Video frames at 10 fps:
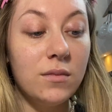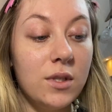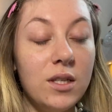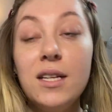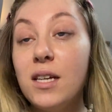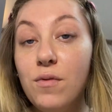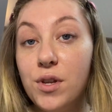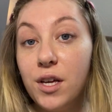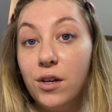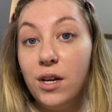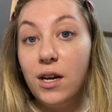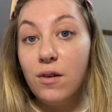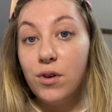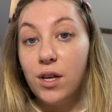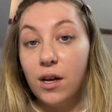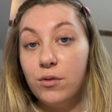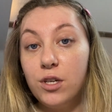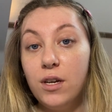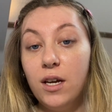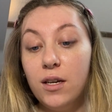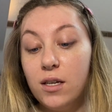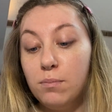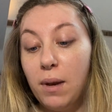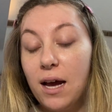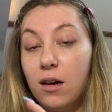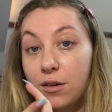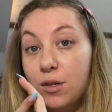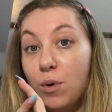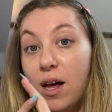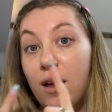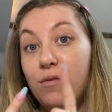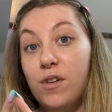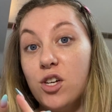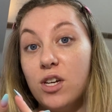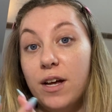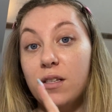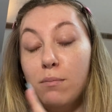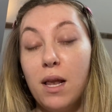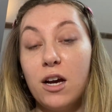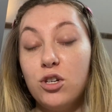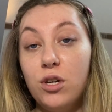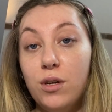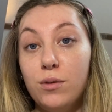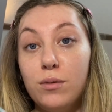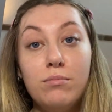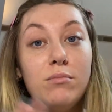So that's everything you need. Everything else you need is black underwear, fishnets and black shoes.